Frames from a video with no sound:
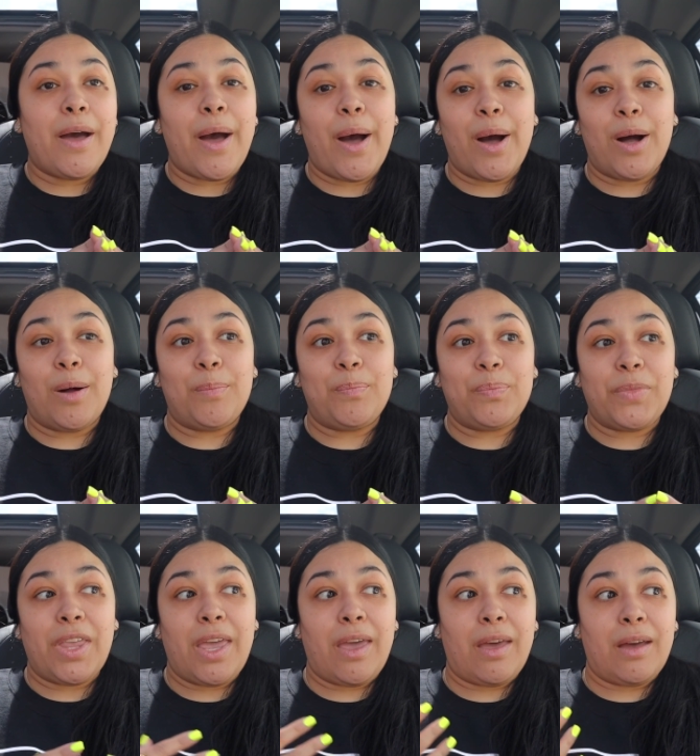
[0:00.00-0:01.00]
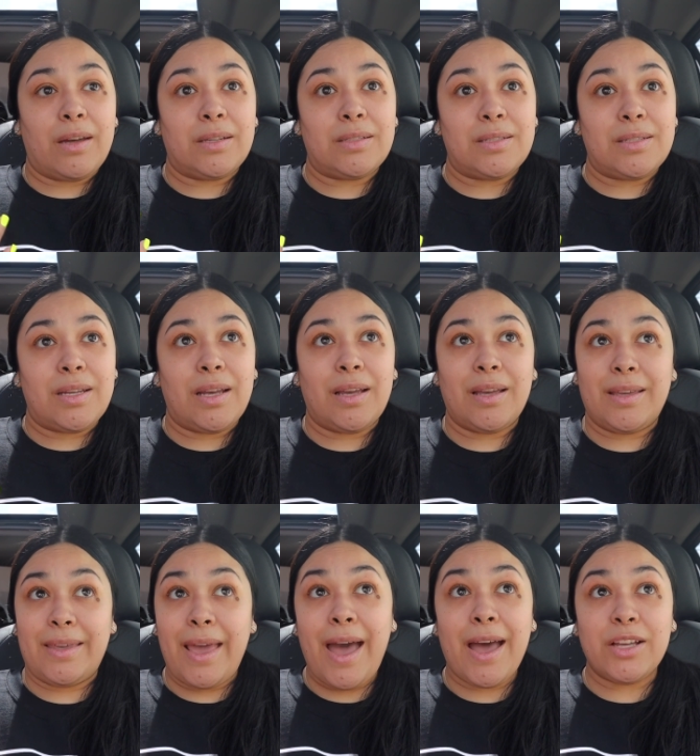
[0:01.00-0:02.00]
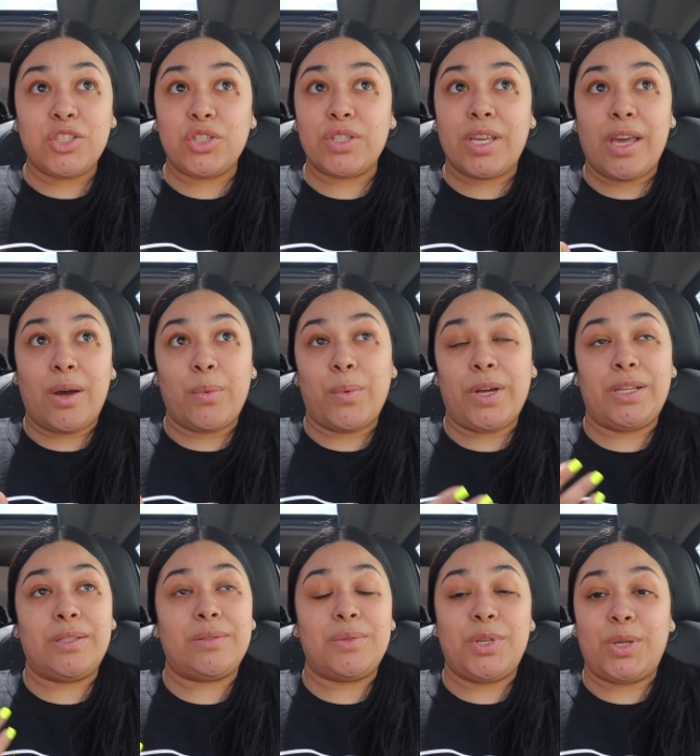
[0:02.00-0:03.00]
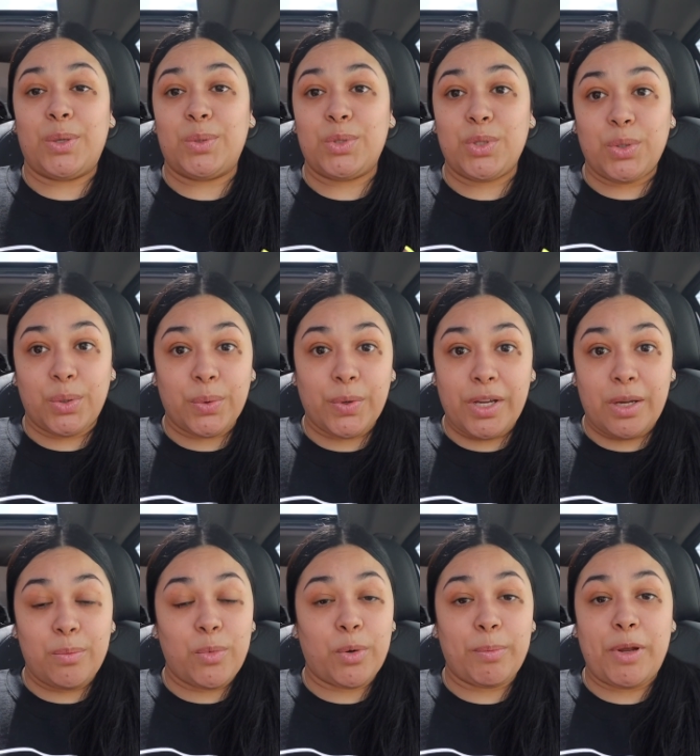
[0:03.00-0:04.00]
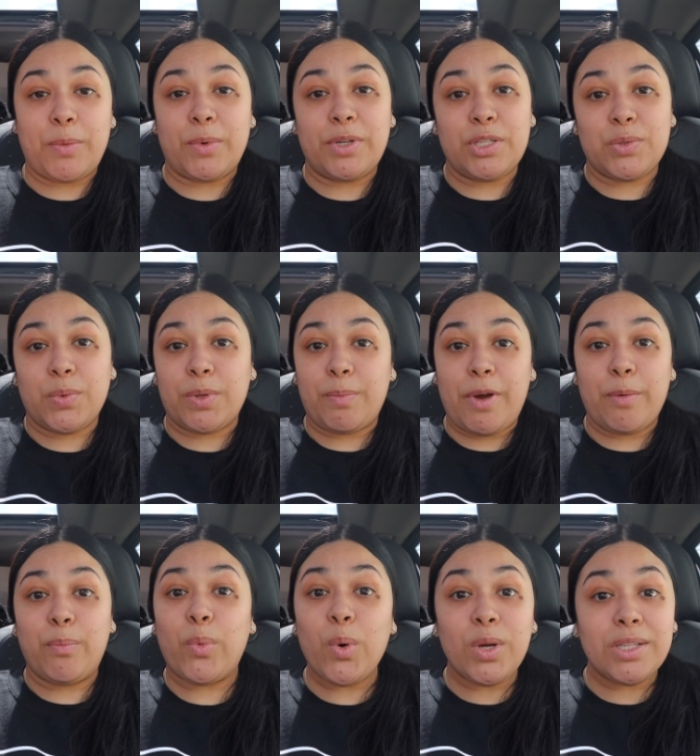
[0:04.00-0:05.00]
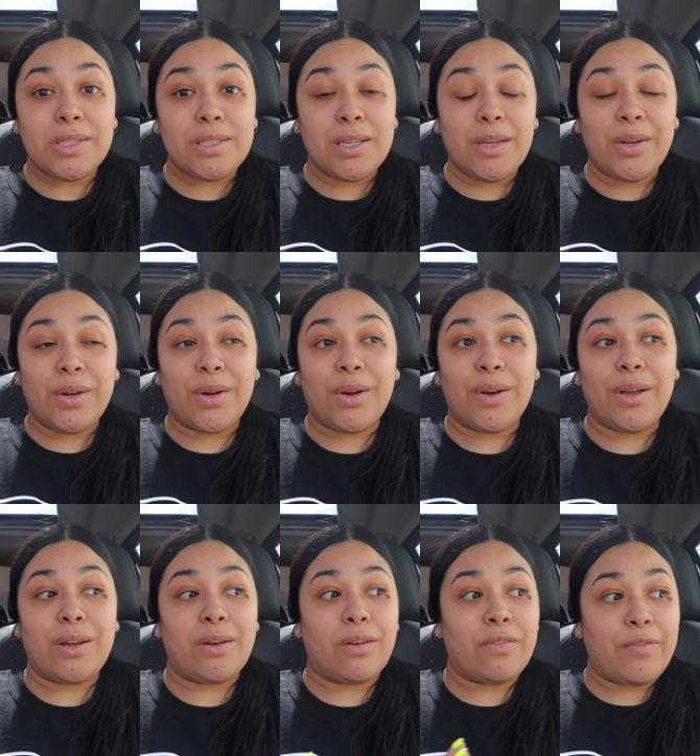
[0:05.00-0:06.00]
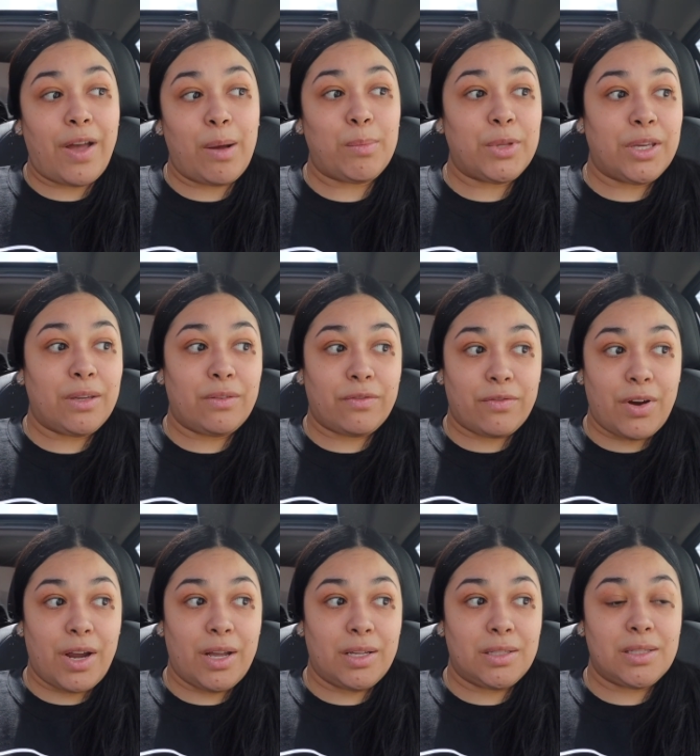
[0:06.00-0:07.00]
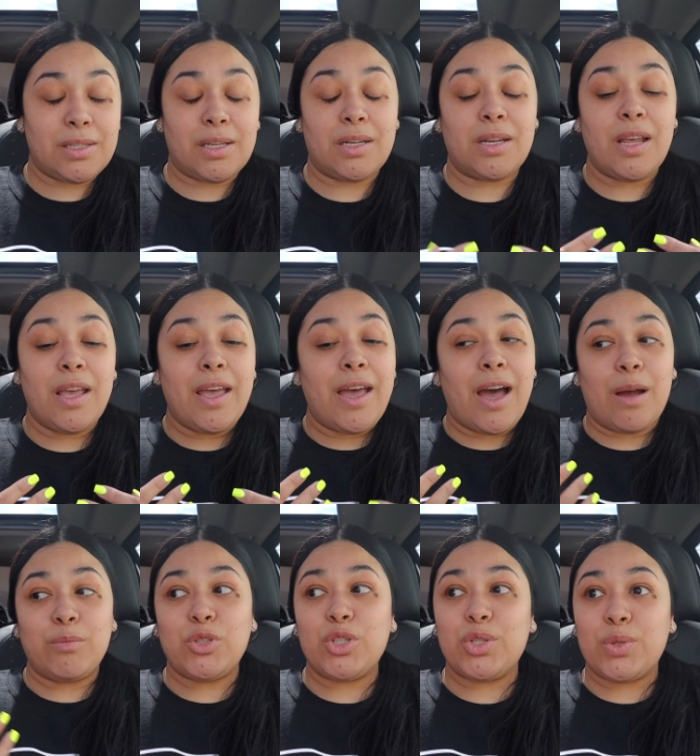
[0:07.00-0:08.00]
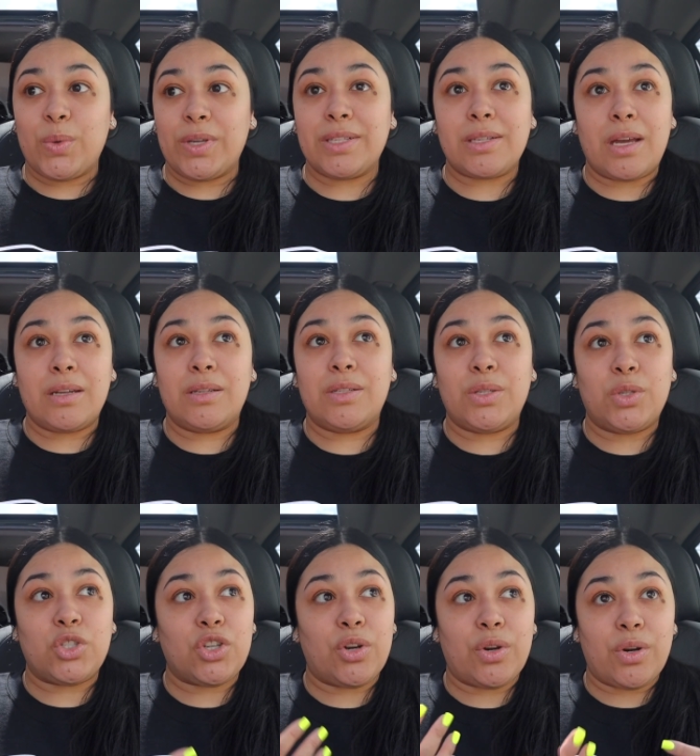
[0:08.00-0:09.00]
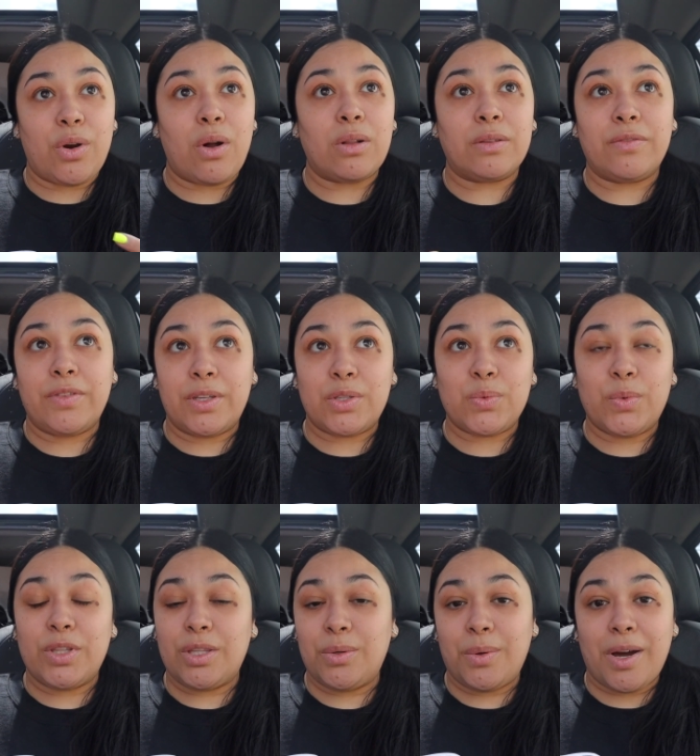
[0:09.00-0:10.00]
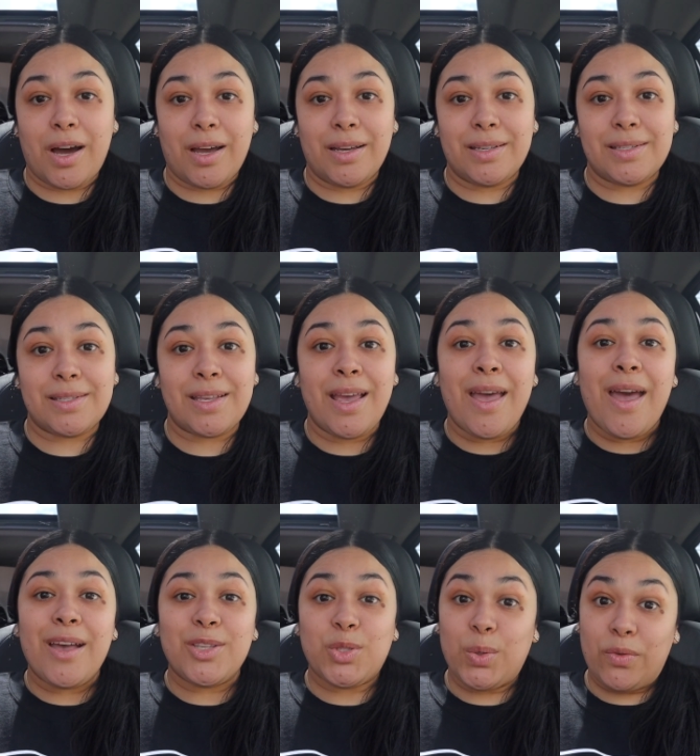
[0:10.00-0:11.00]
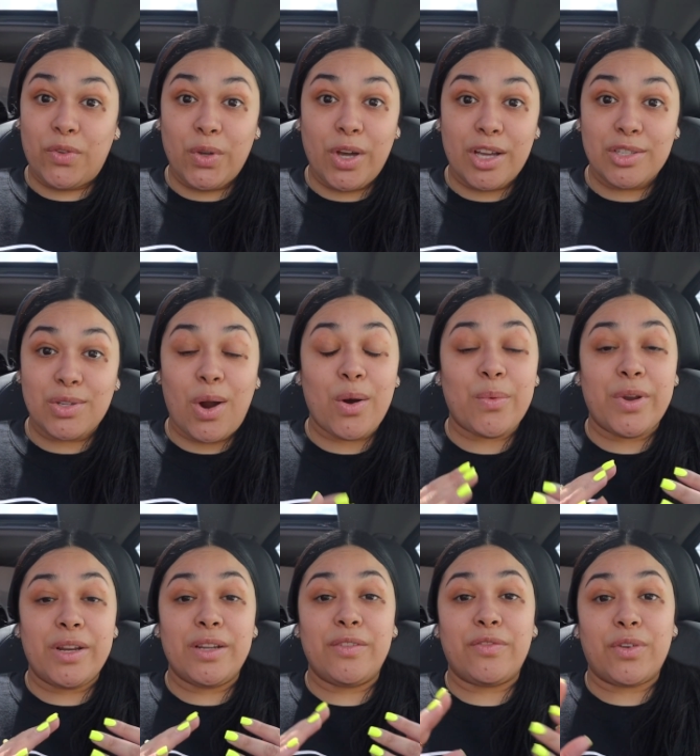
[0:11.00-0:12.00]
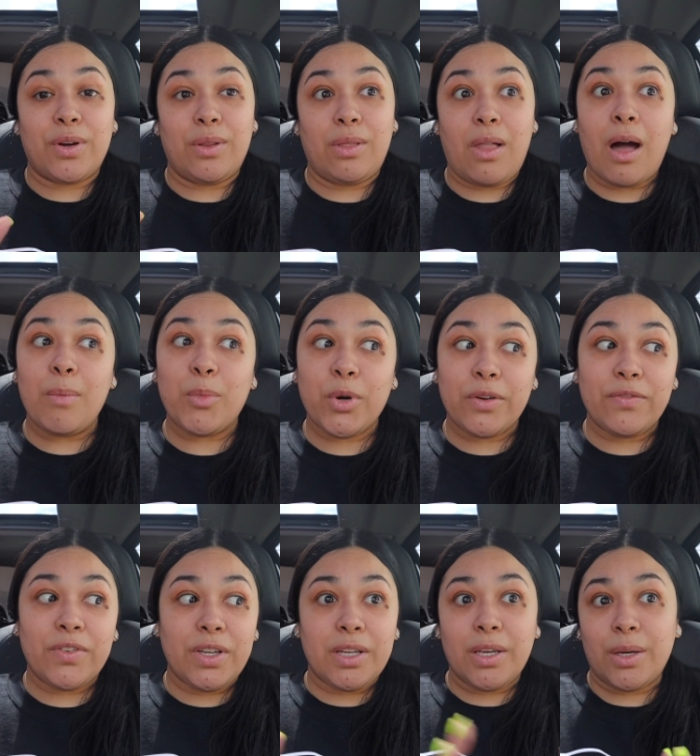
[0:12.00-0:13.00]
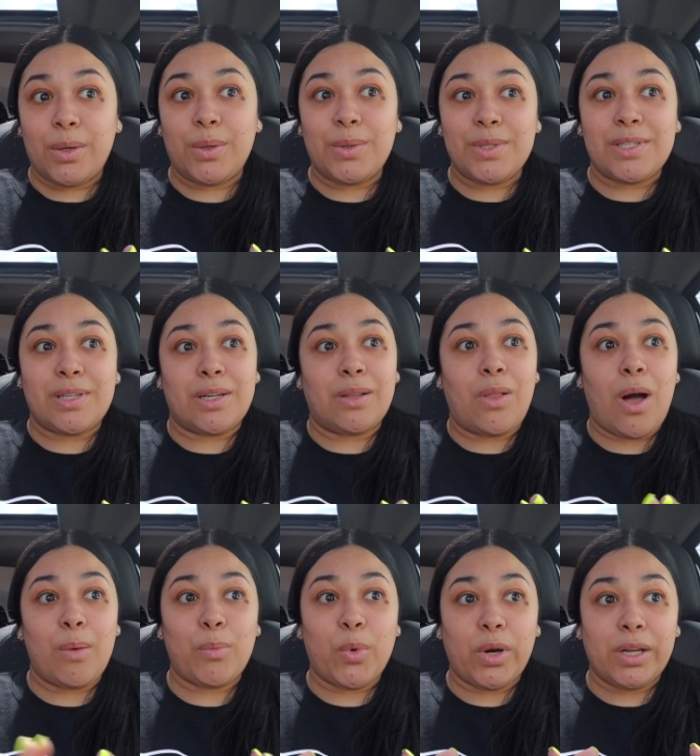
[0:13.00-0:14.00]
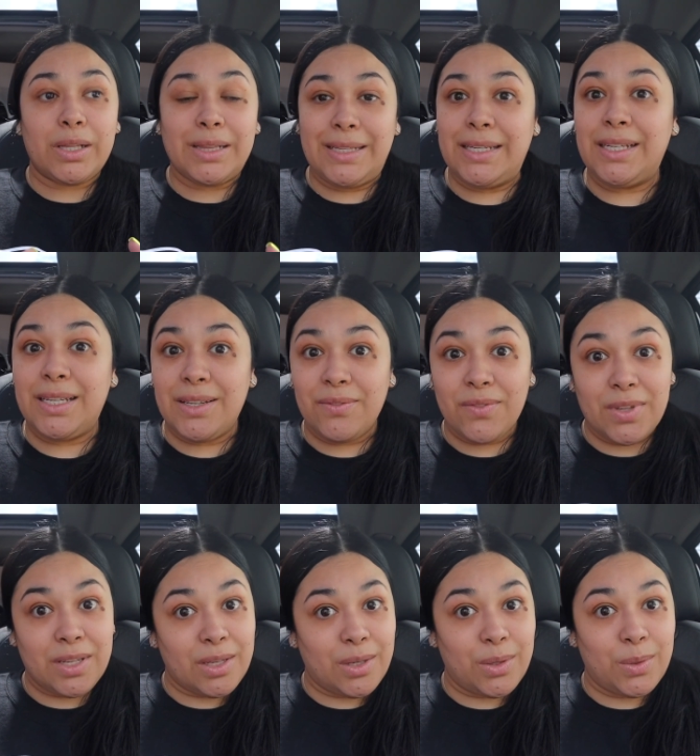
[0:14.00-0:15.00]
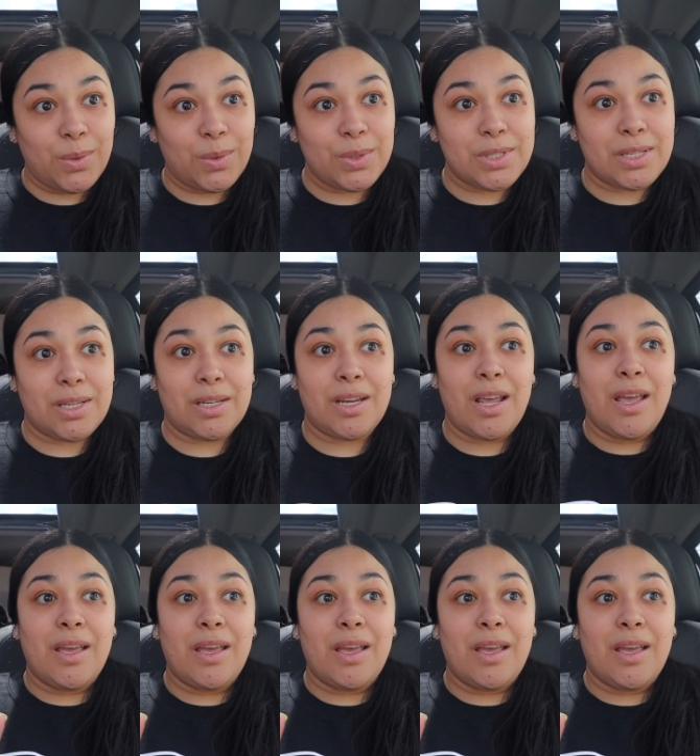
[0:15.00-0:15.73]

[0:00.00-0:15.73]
Um, and yeah, I just can't wait, you know, to create more memories with my boys here and our family and friends. And I'm just so excited to share all of this with you guys. So if you guys are ready for a lot more videos and a lot more cleaning videos and